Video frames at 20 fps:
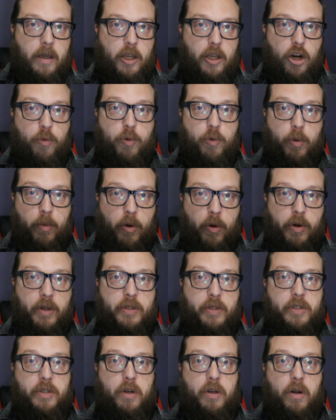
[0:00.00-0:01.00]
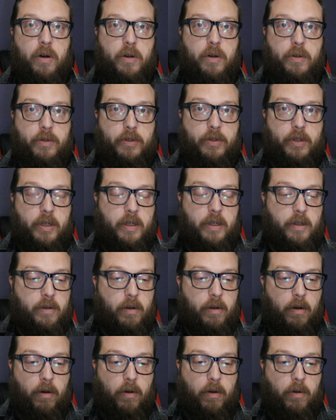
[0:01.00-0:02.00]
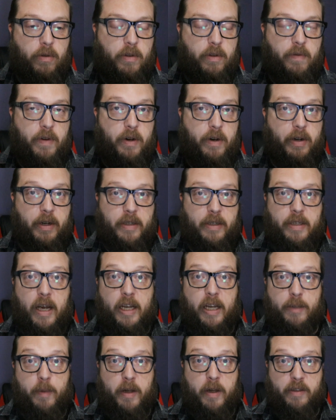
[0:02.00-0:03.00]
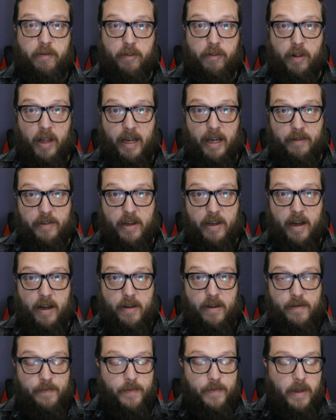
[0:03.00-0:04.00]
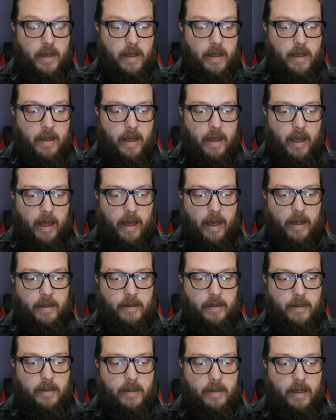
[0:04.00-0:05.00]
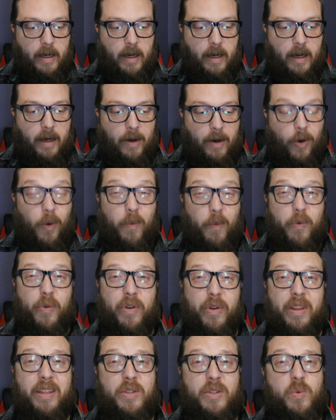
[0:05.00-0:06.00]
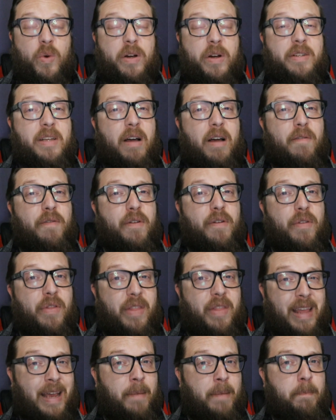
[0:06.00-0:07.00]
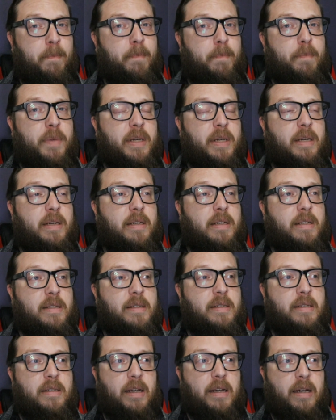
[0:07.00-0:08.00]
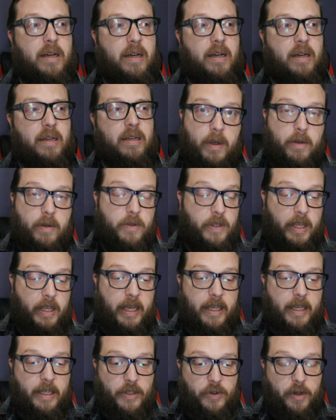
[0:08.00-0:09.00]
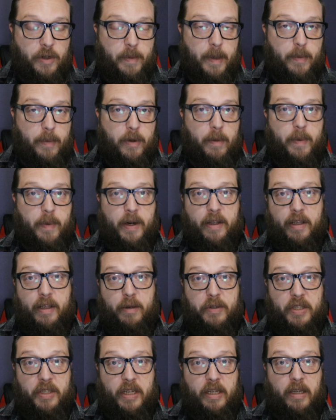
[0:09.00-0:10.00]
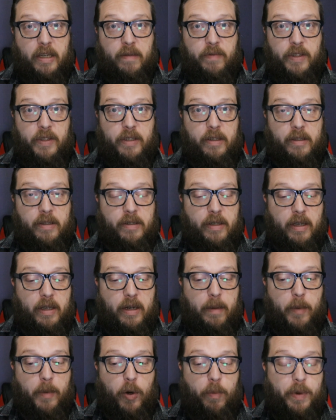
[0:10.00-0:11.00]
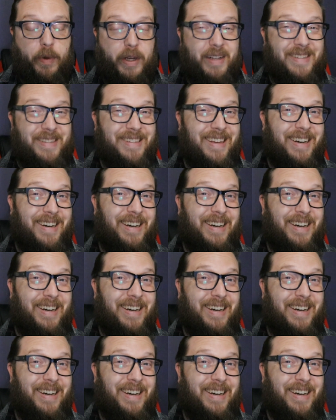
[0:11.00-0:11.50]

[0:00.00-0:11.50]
promoting cigars and all the various aspects of the lifestyle. And hopefully this works out for them, because the industry people, apparently it was an inconvenience, and I'm hoping it's not an